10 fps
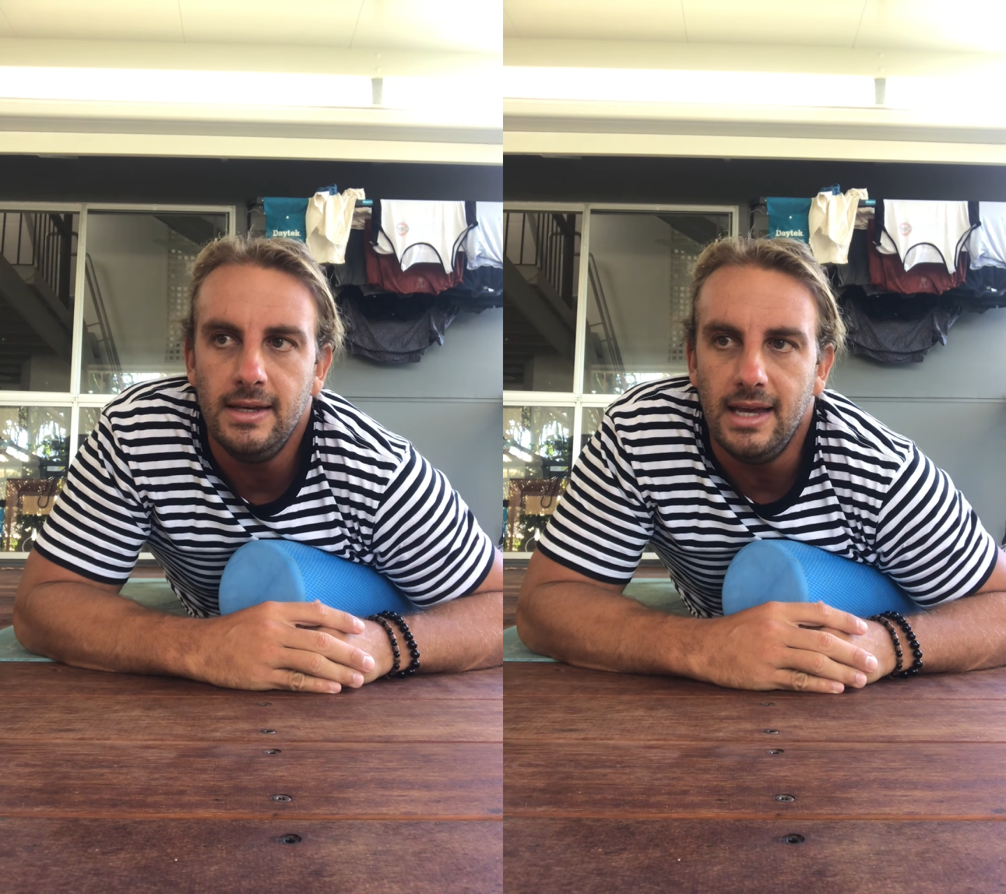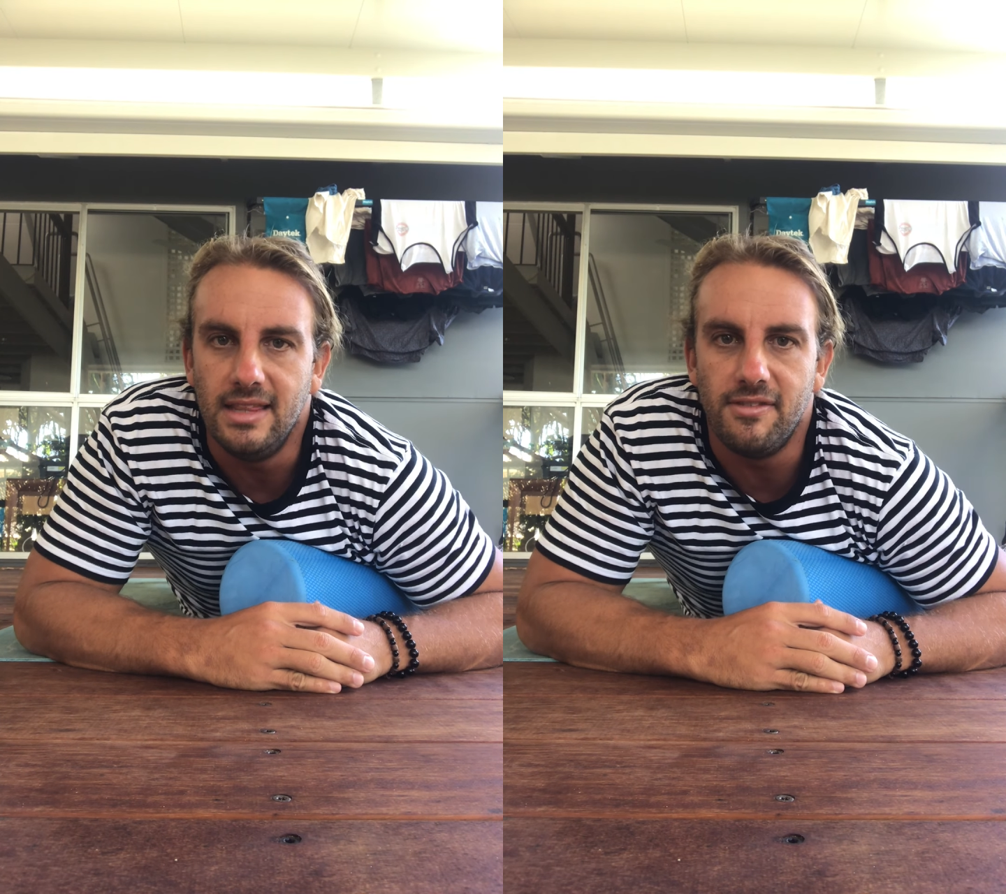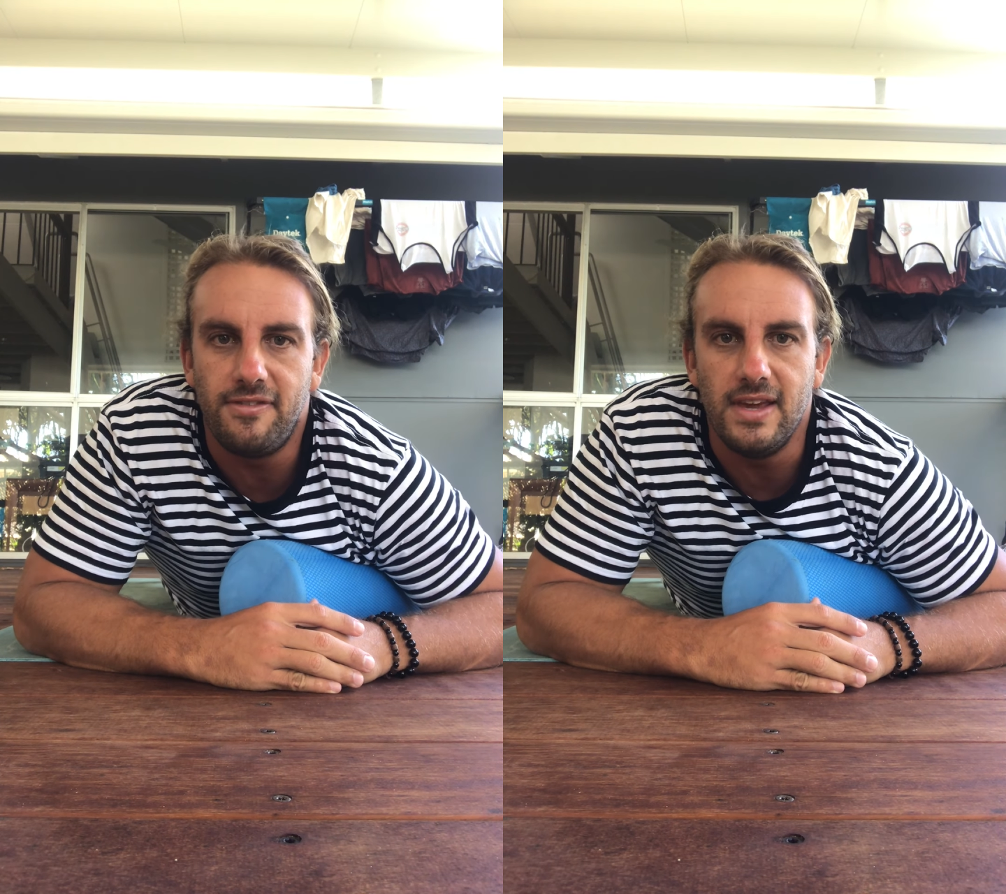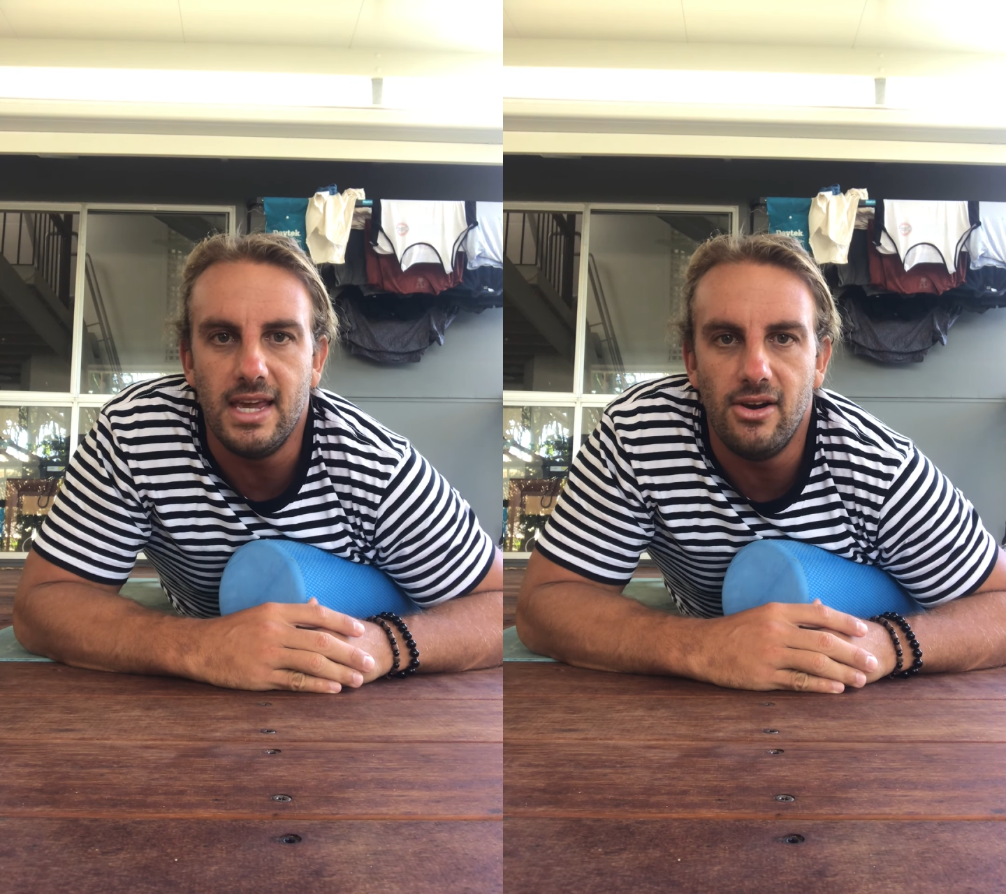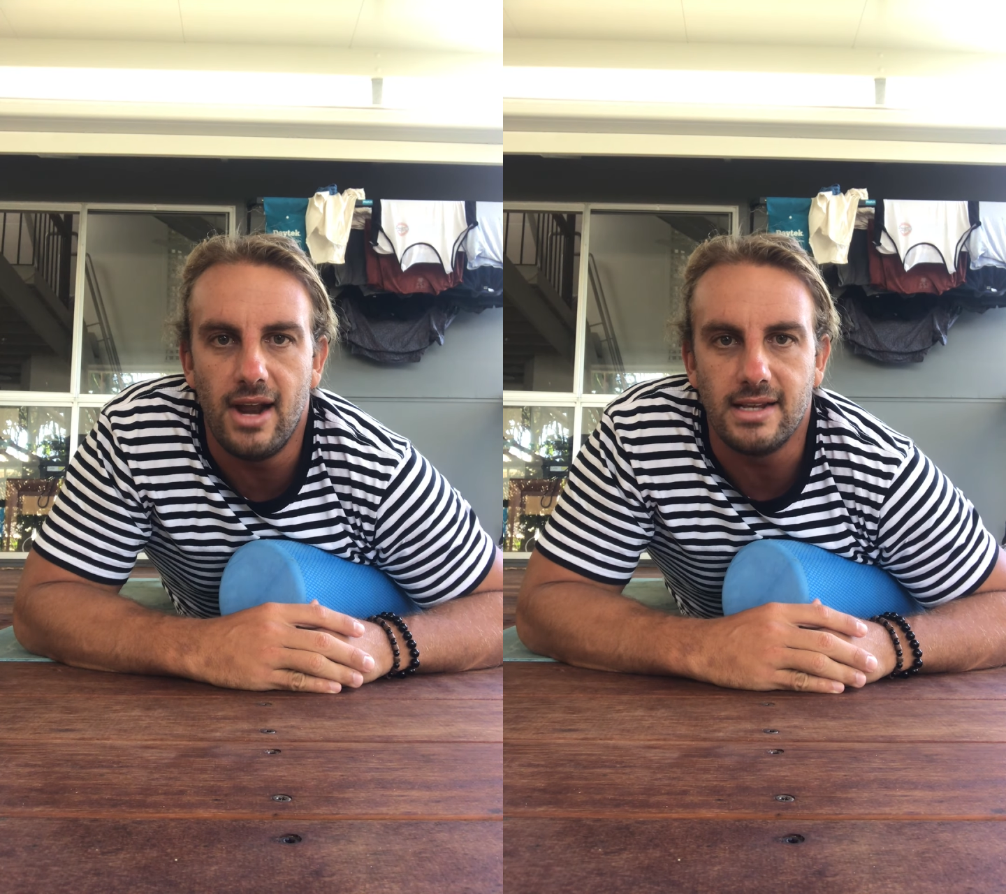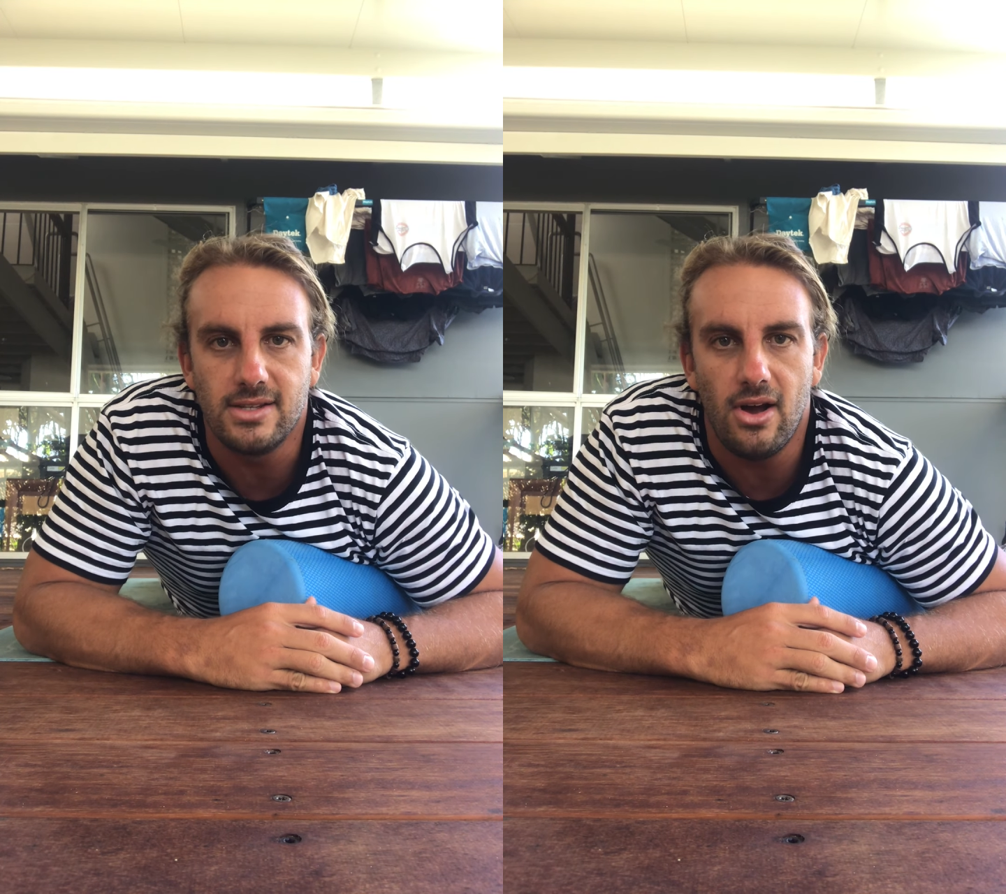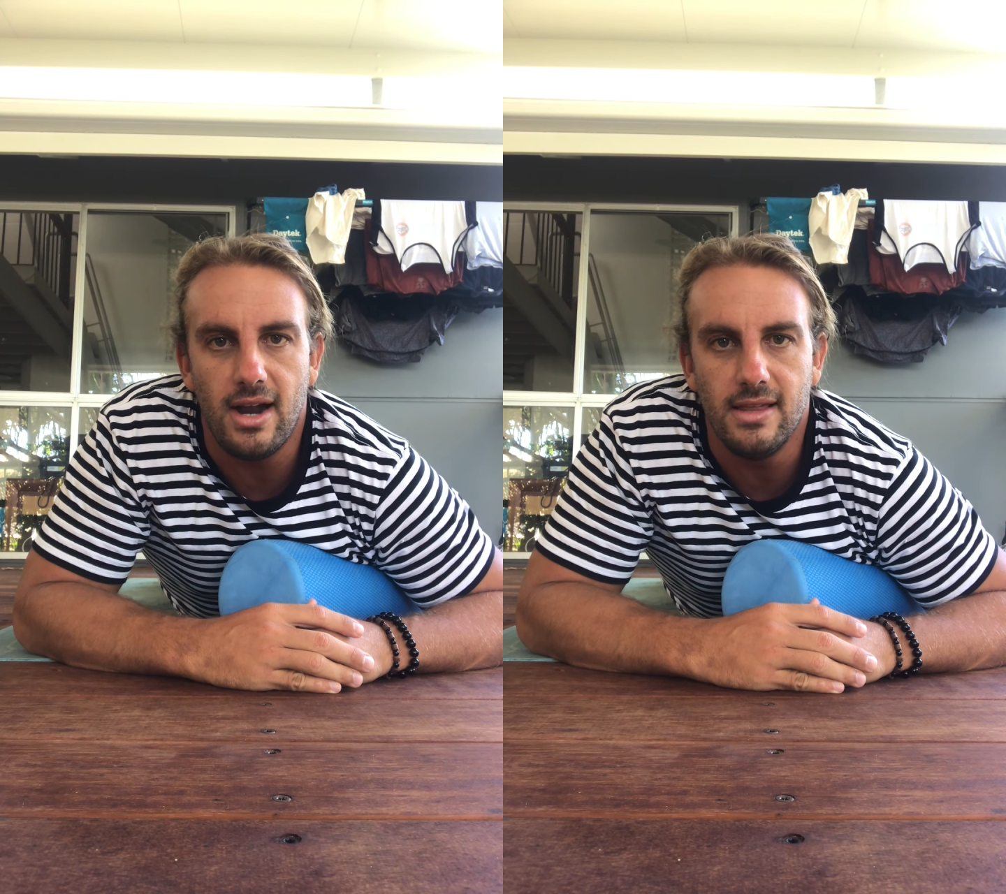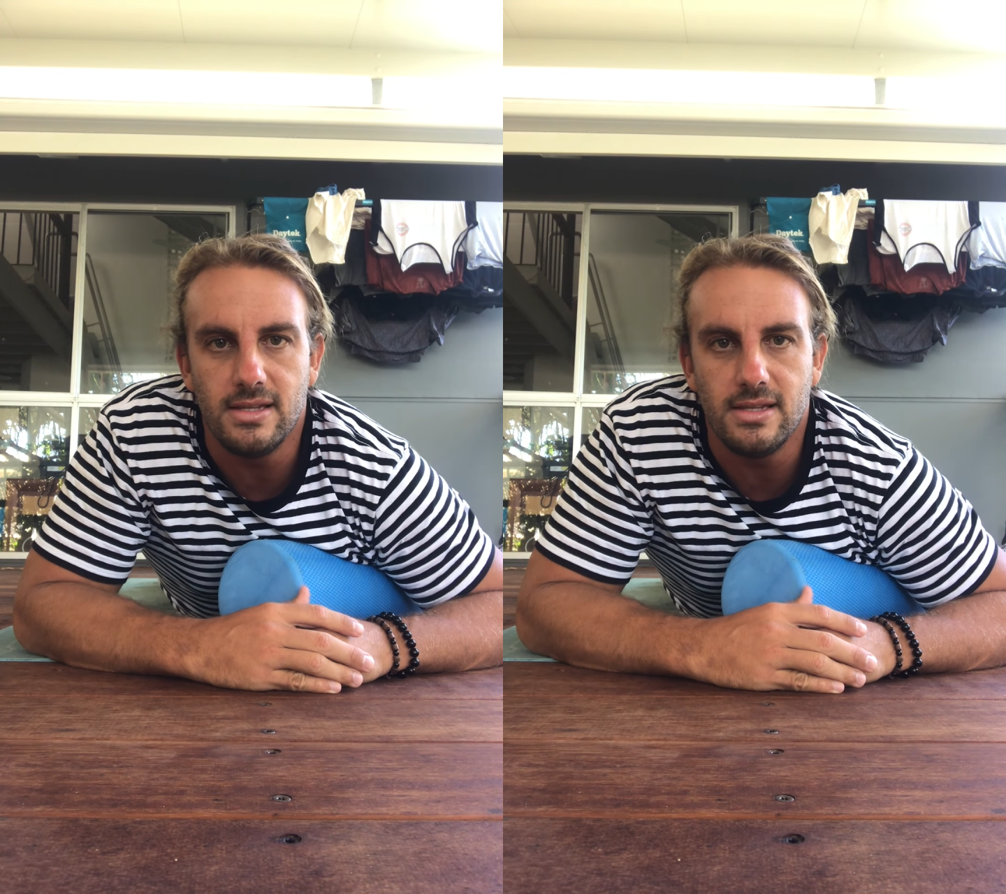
and the fear and anxiety